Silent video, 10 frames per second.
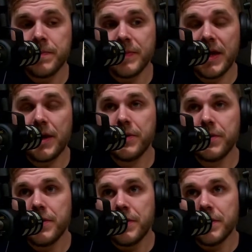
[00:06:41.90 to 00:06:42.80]
Now,
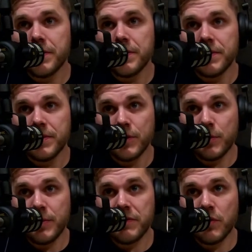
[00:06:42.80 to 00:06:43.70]
a little
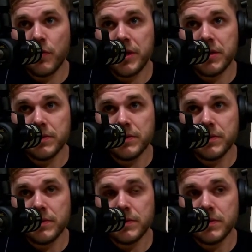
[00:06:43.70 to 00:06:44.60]
bit of a wrinkle.
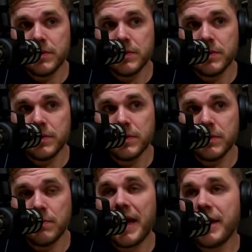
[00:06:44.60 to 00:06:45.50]

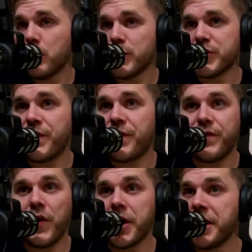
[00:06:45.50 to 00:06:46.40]
Michael was
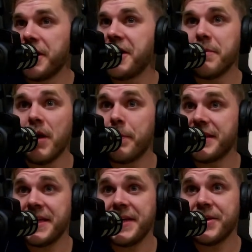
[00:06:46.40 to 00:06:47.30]
fucking him up at
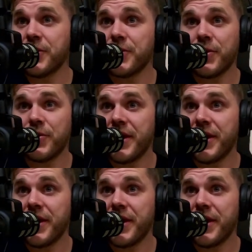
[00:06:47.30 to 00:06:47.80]
the end of the third round.